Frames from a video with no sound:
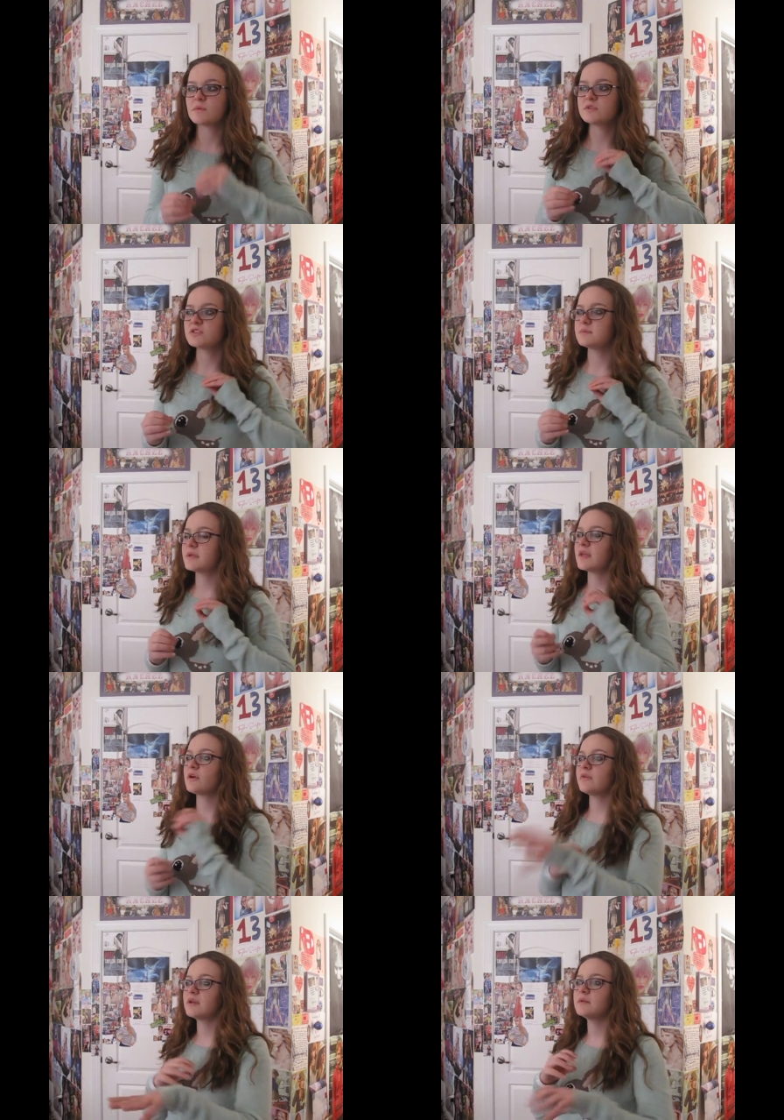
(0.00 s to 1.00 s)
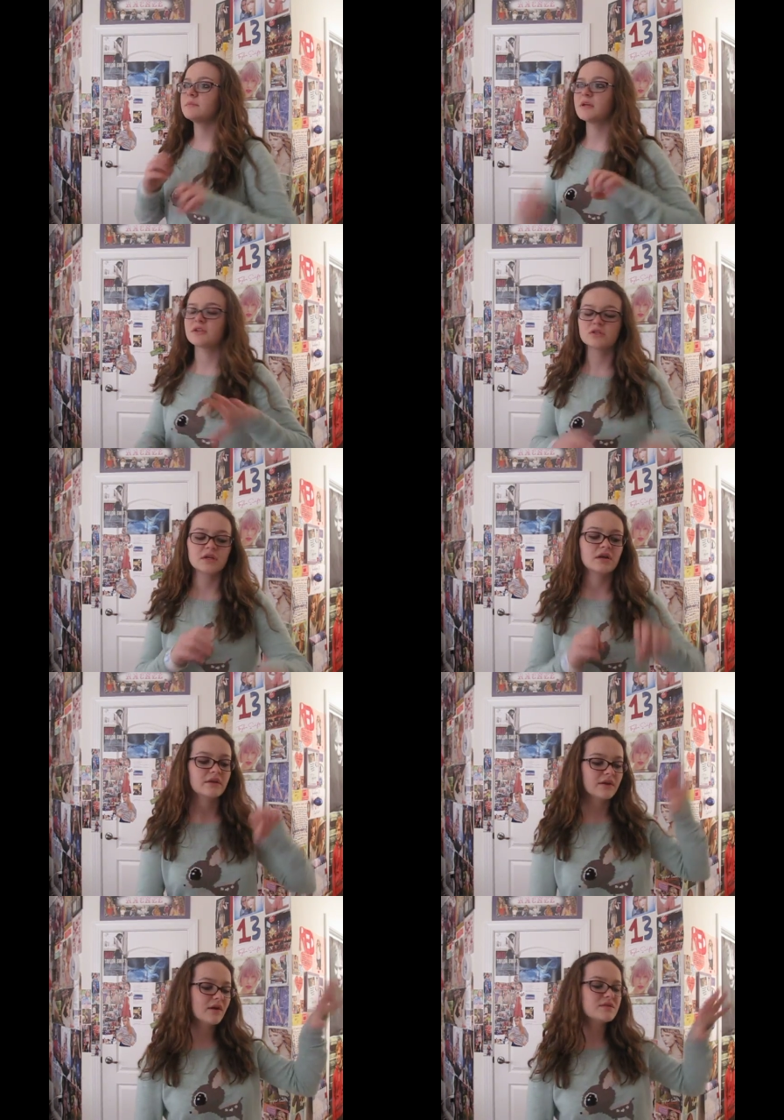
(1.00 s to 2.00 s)
It would just be like a random picture here
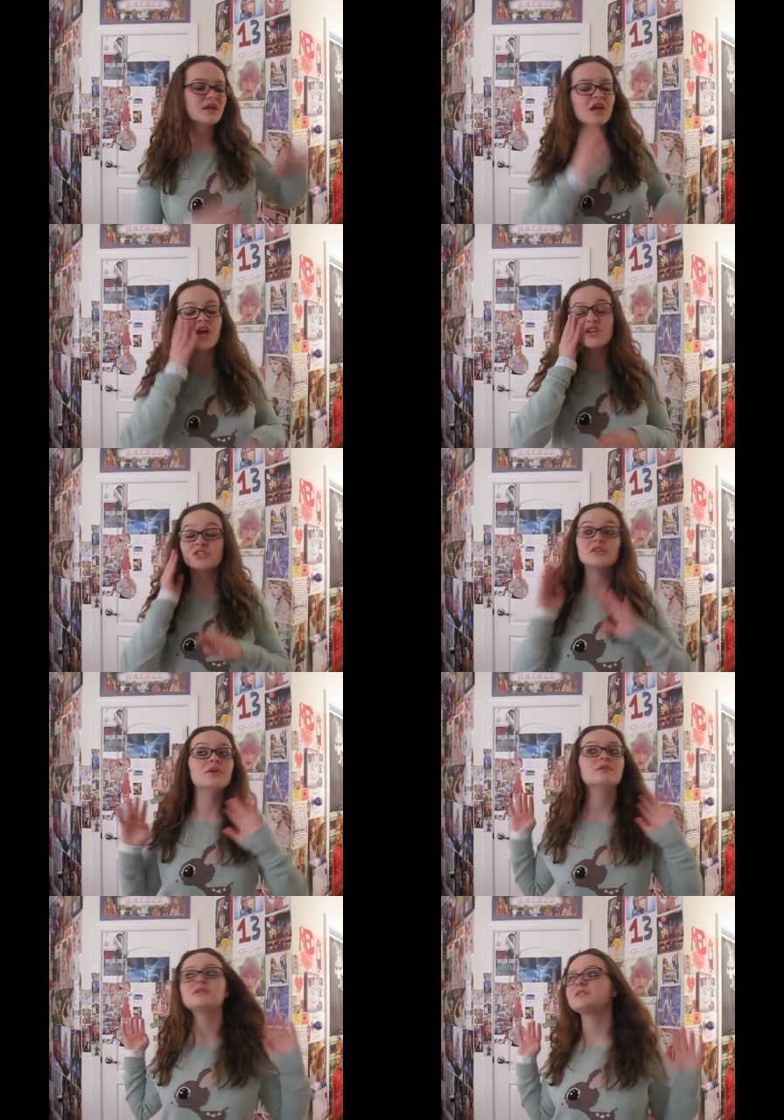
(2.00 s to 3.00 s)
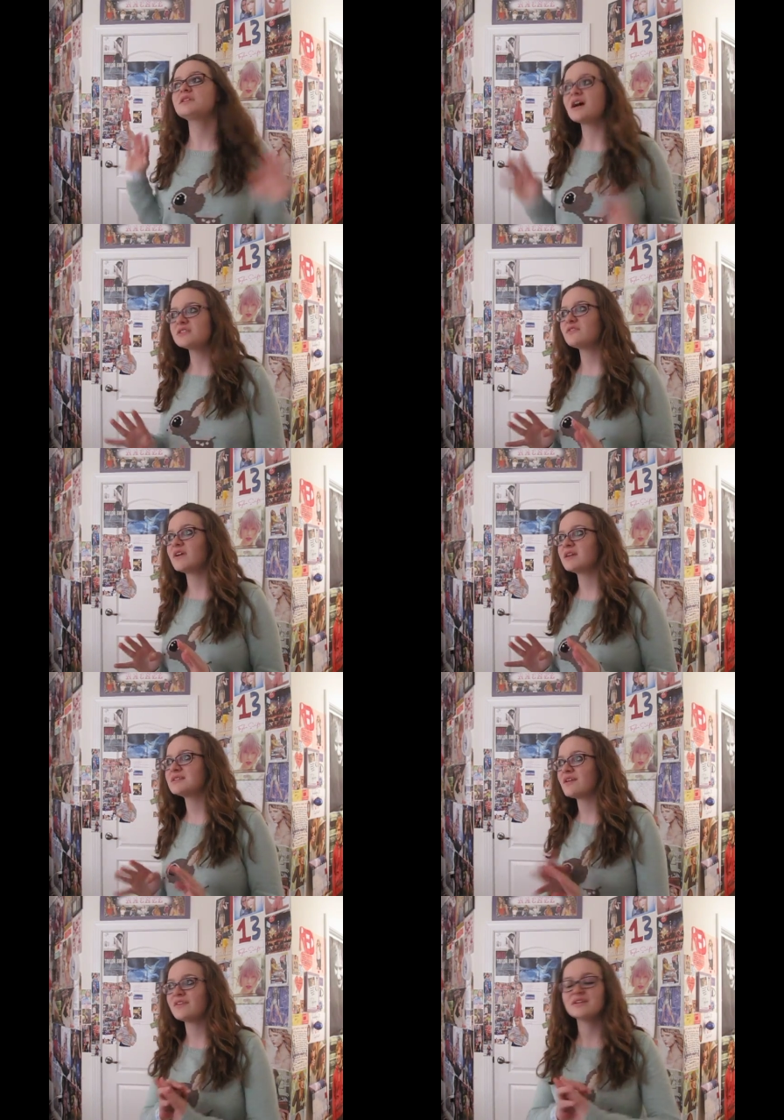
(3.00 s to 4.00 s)
and there. I was like, she notices tons of
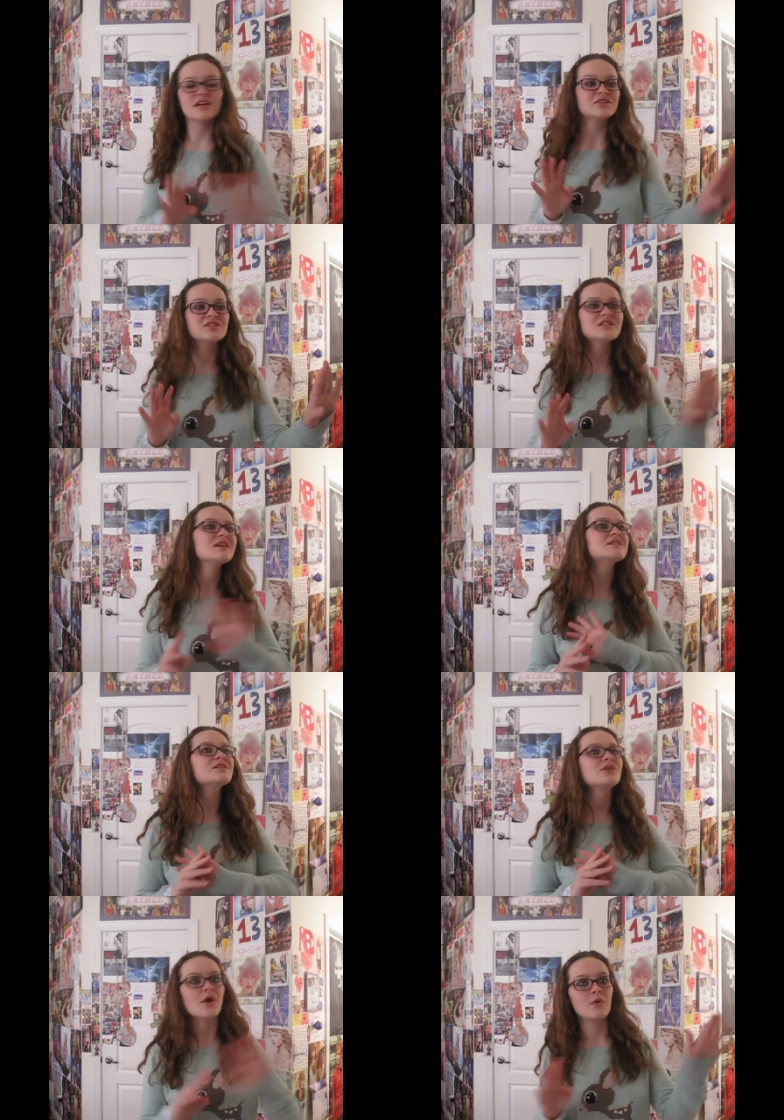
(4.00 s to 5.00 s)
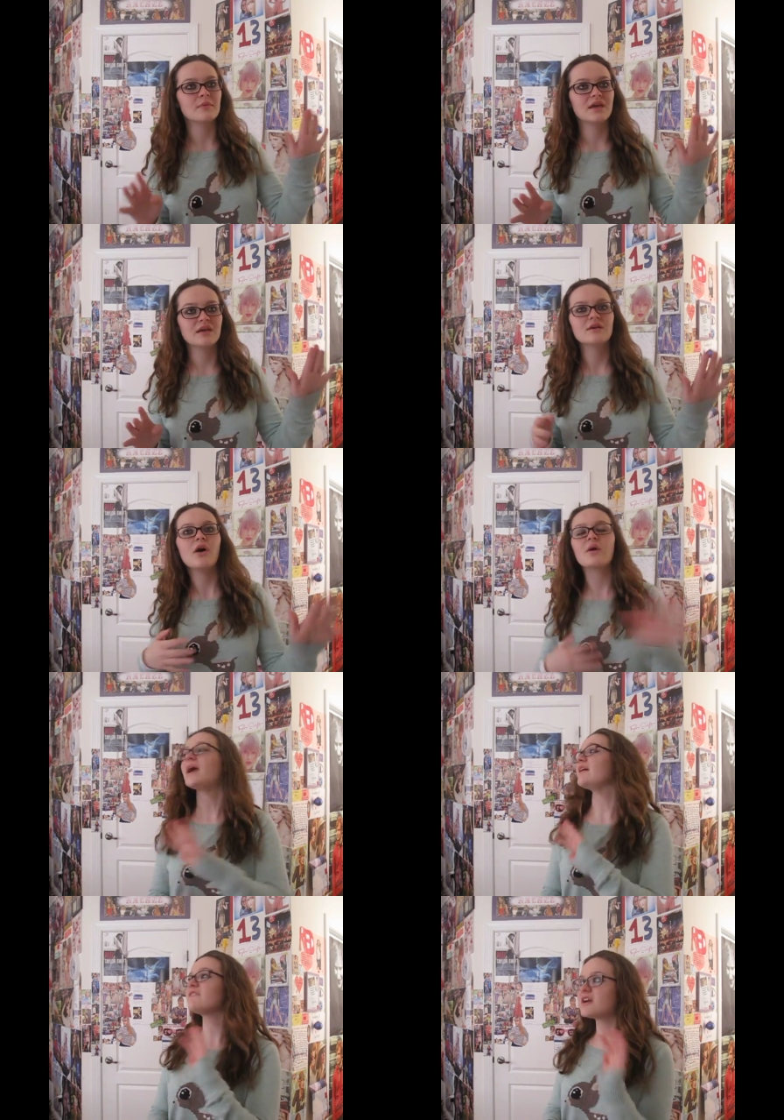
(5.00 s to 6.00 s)
fans every day. She doesn't know me.
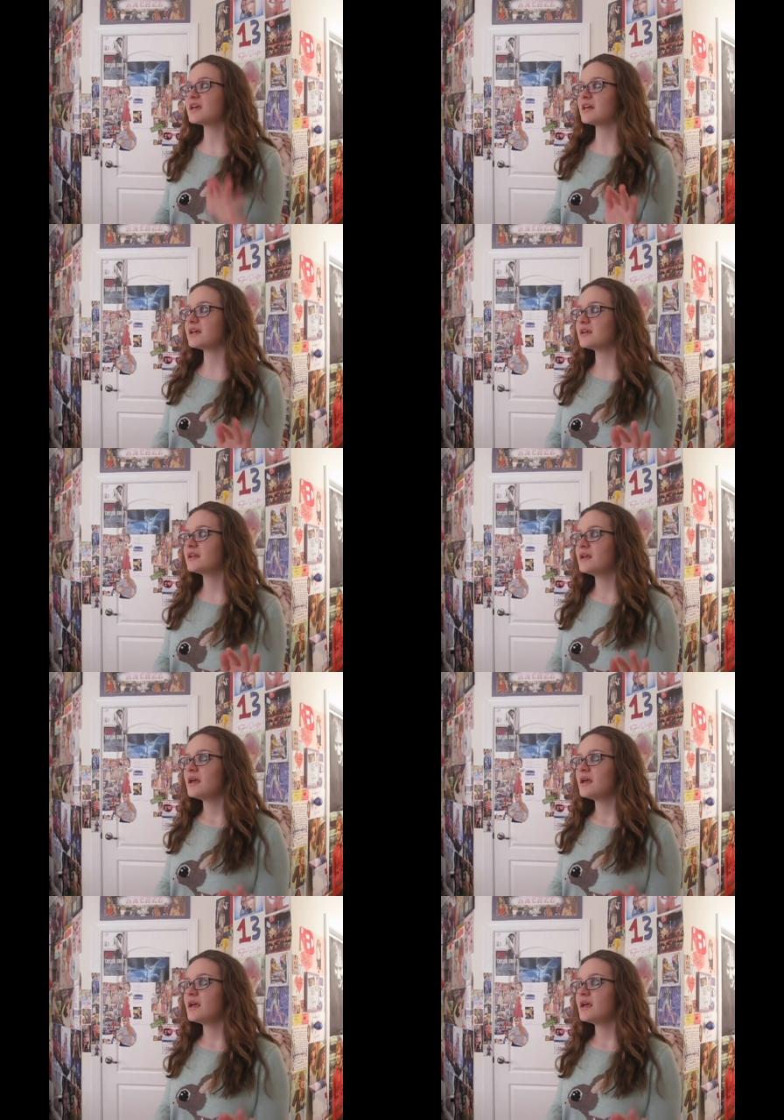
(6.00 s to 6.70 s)
Okay, forget it.